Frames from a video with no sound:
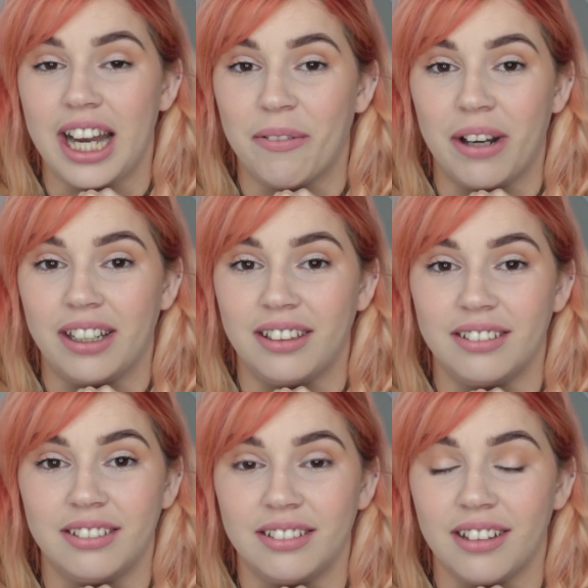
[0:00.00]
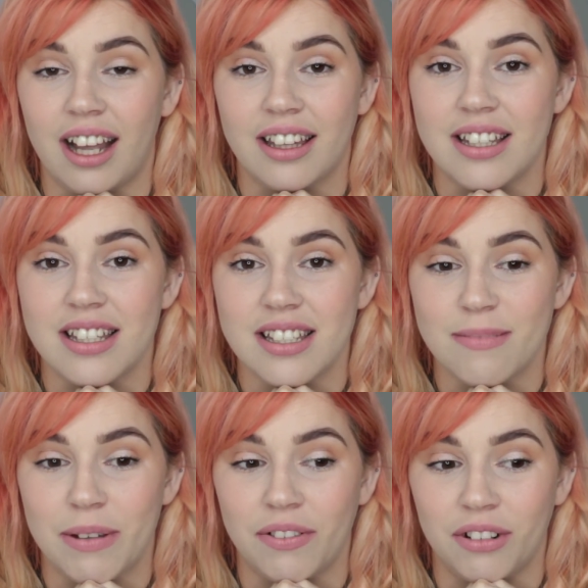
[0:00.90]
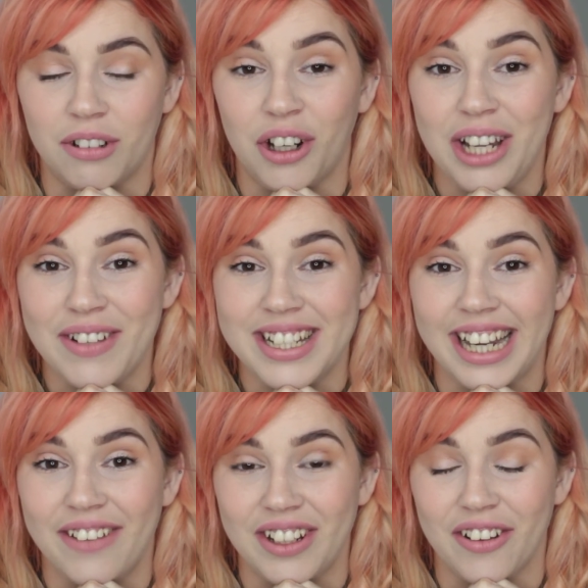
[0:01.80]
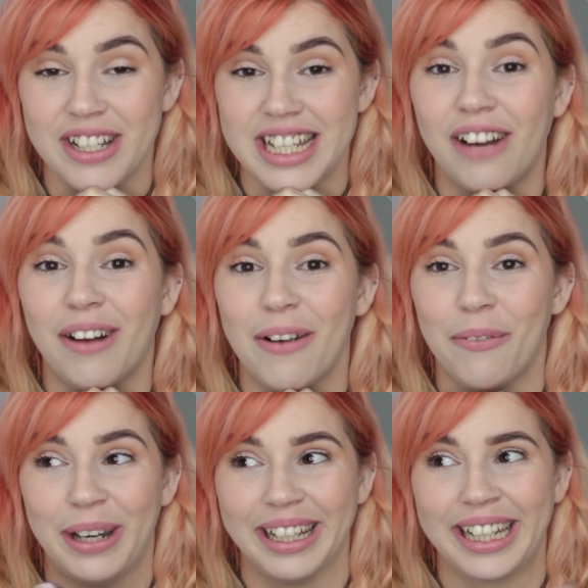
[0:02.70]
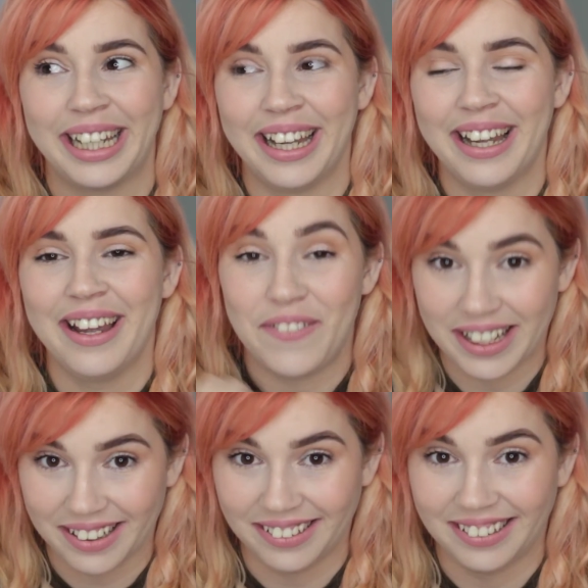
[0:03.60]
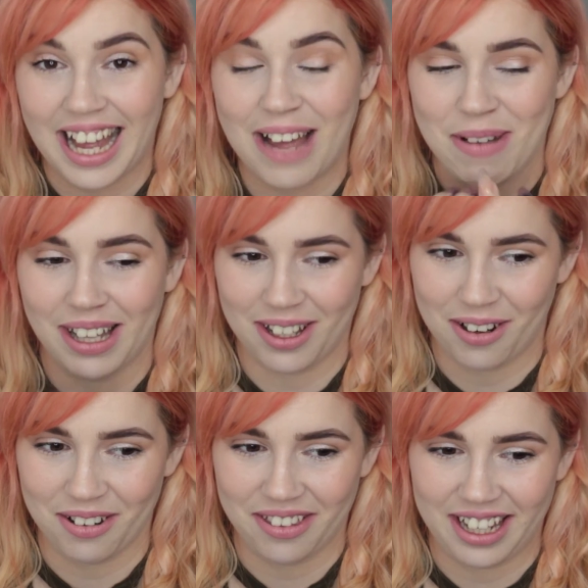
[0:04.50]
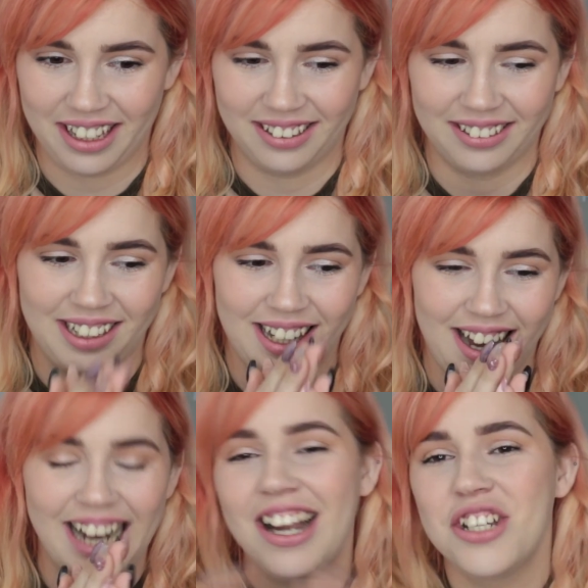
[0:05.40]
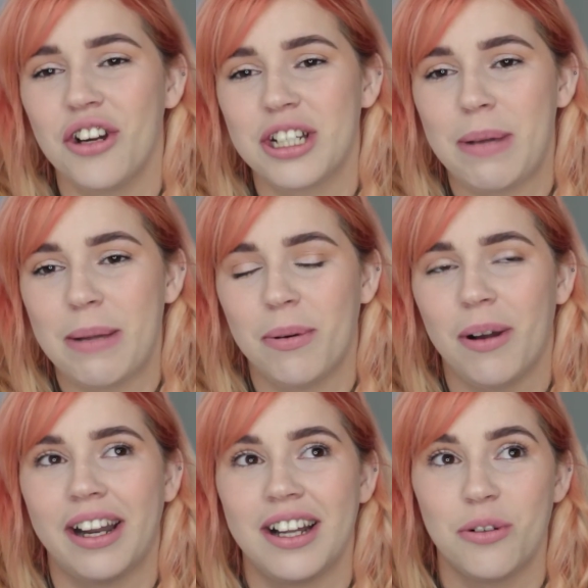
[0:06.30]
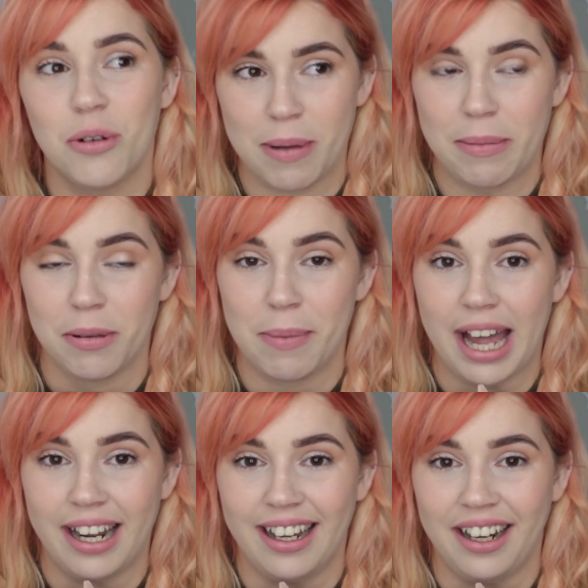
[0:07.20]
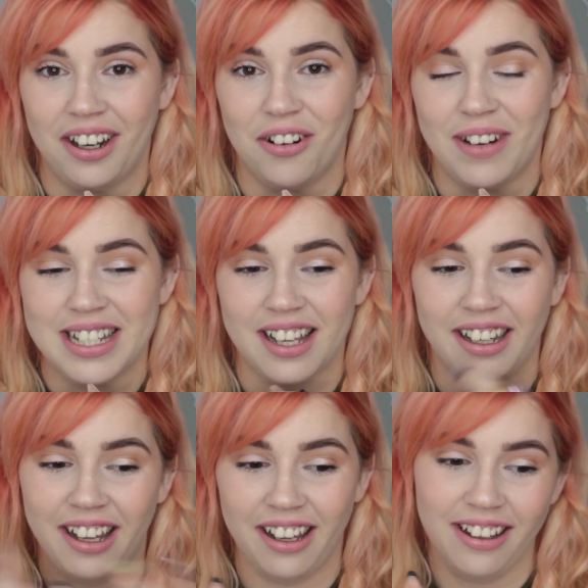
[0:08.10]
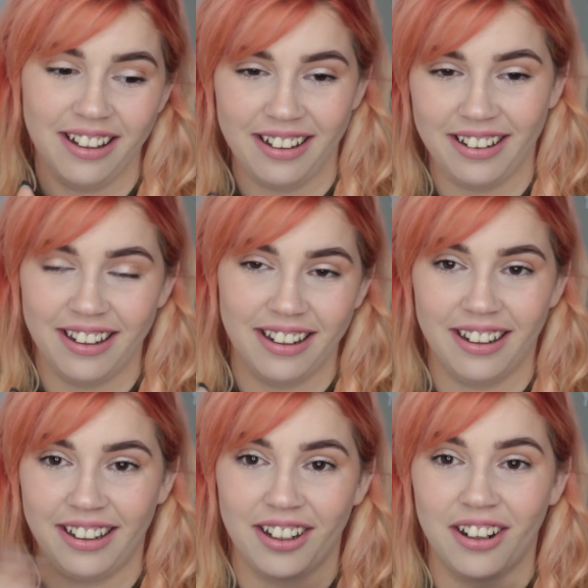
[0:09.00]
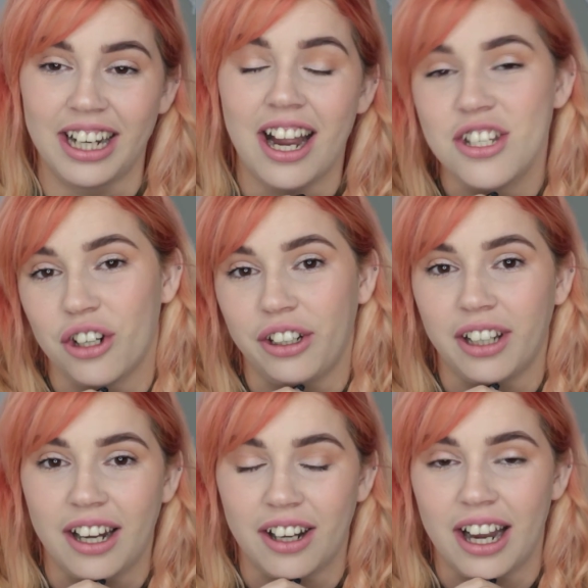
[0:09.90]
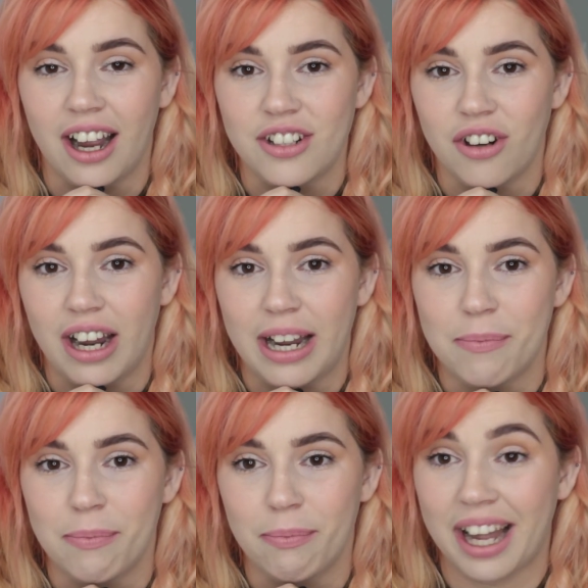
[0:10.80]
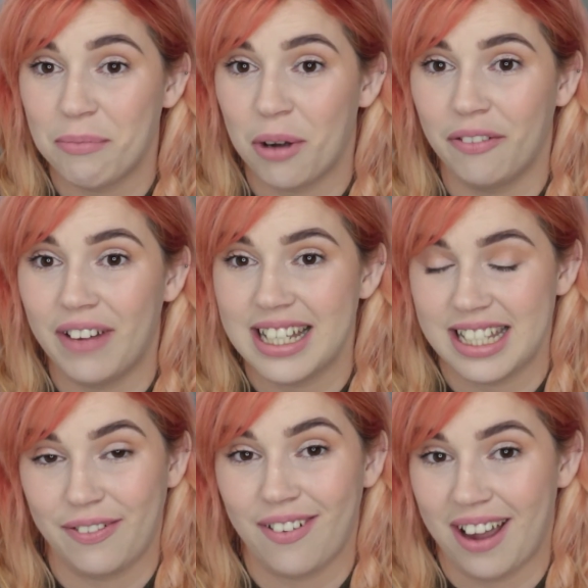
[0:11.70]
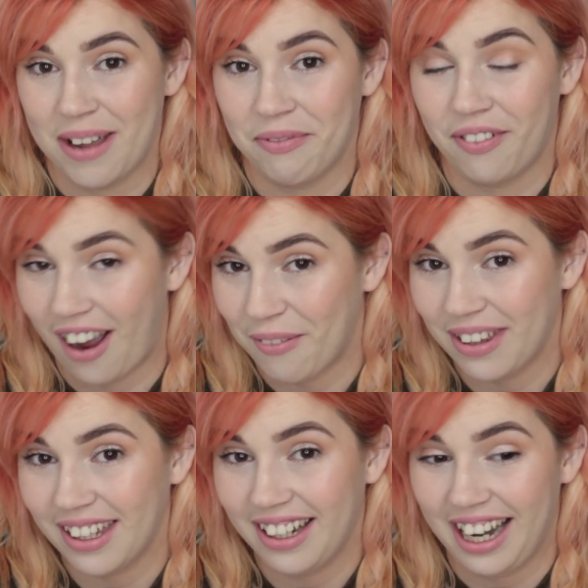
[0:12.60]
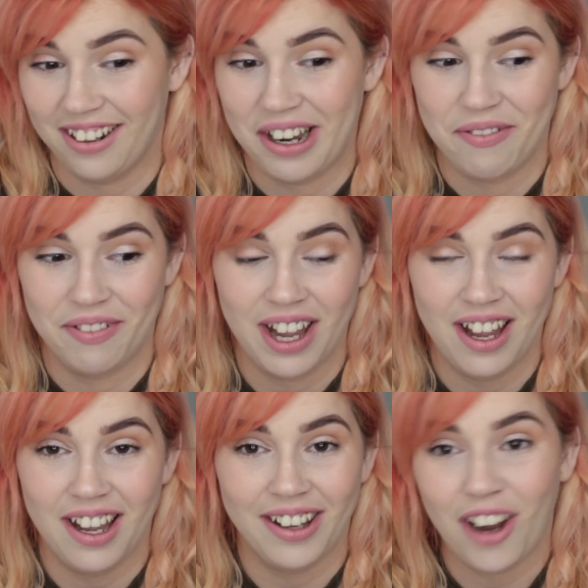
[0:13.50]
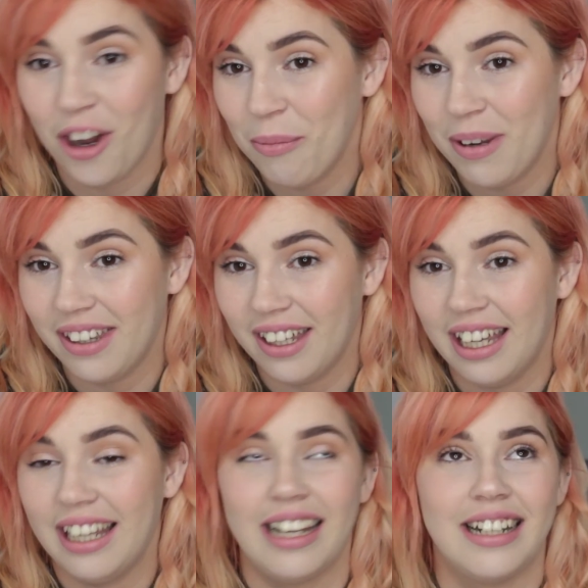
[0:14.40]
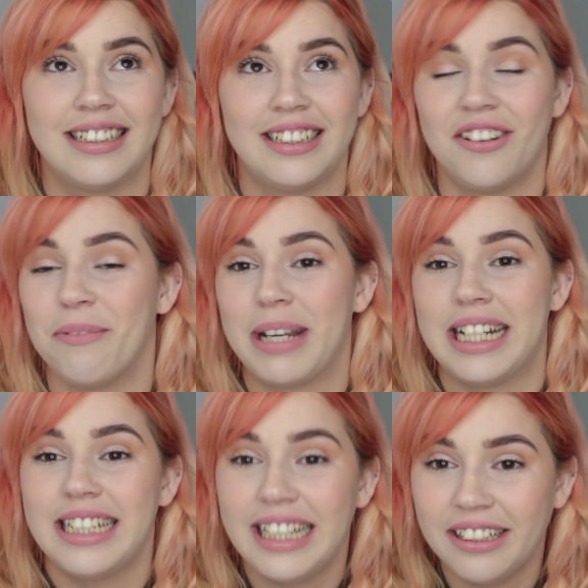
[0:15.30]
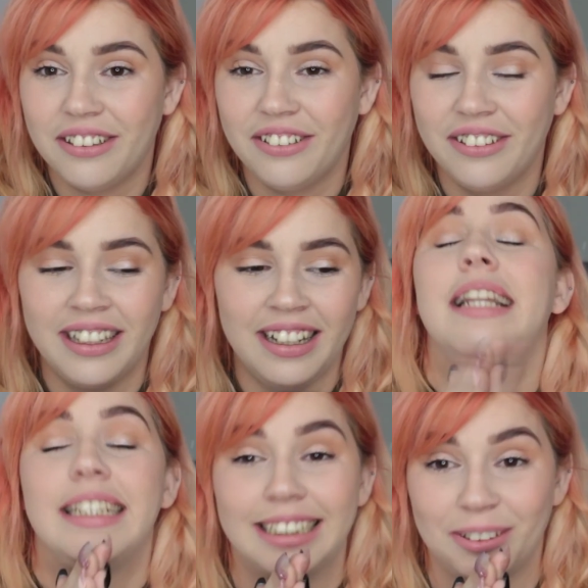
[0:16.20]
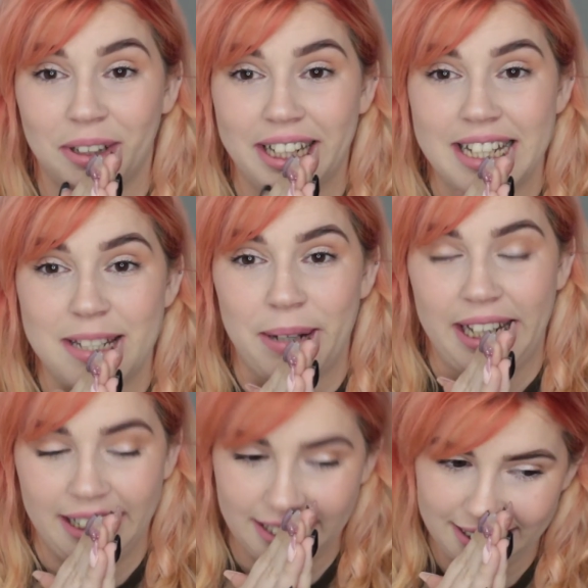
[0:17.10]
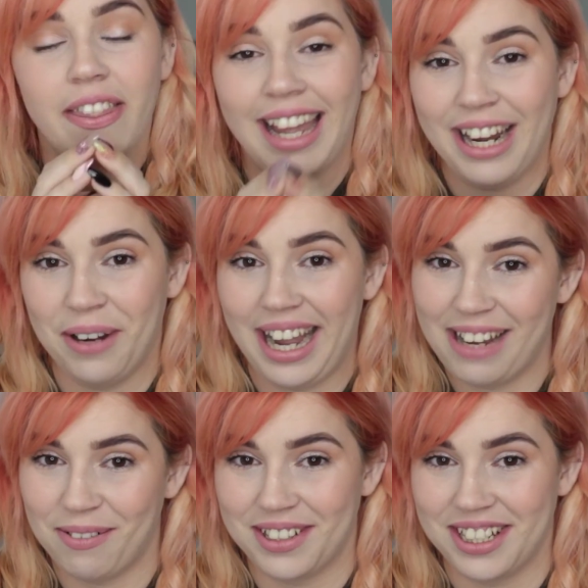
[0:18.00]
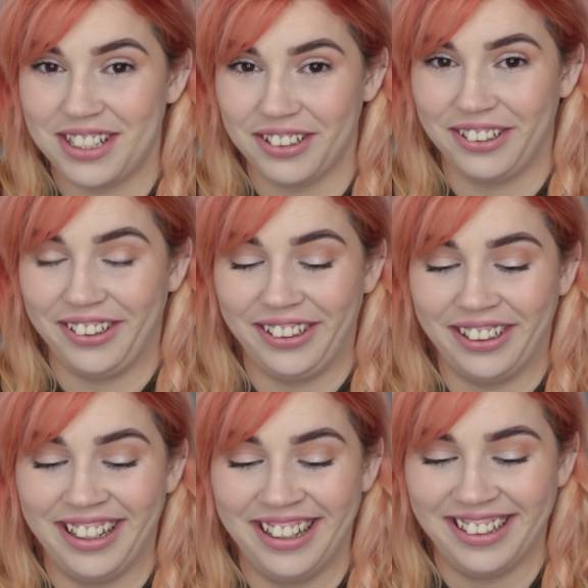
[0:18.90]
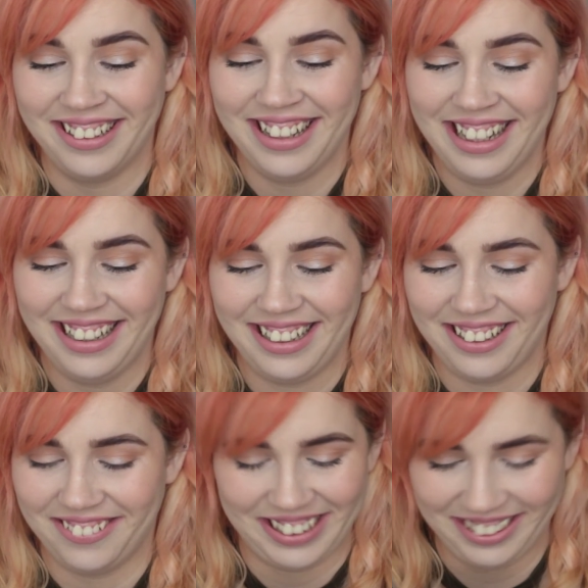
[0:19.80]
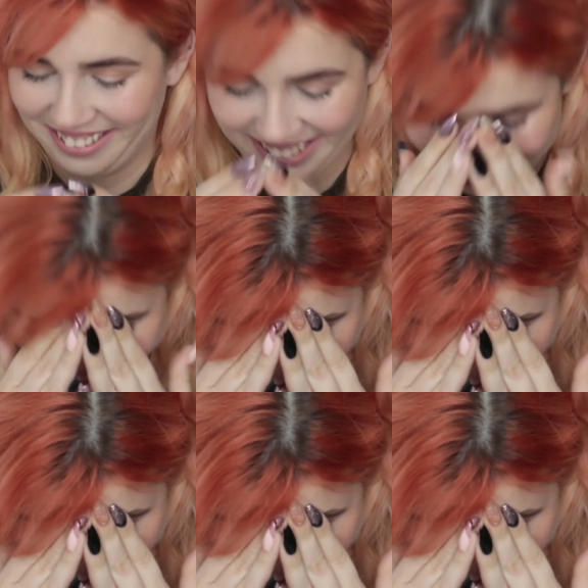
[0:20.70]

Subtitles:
anyone like this before. Not even David knows how I really feel about the whole thing. Like, I joke to people and I talk to people about it, and I always like, oh, da, da, da, you know, like I joke and I try and come off as if I'm fine with it and I've coped with it and it's not a big deal. But this is what gets me. They were able to do, oh my gosh.